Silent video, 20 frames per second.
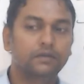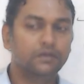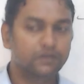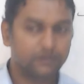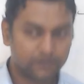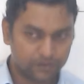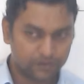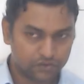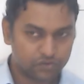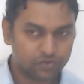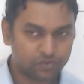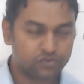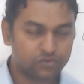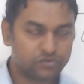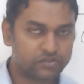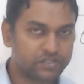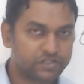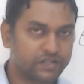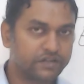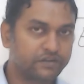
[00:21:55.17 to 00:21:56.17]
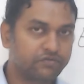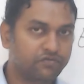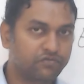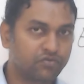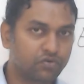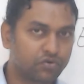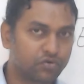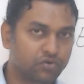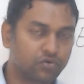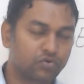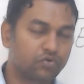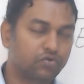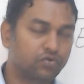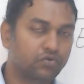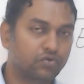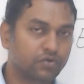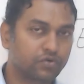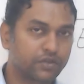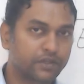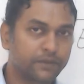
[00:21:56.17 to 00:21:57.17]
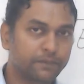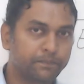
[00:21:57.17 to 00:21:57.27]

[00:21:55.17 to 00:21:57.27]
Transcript: You send photo, okay?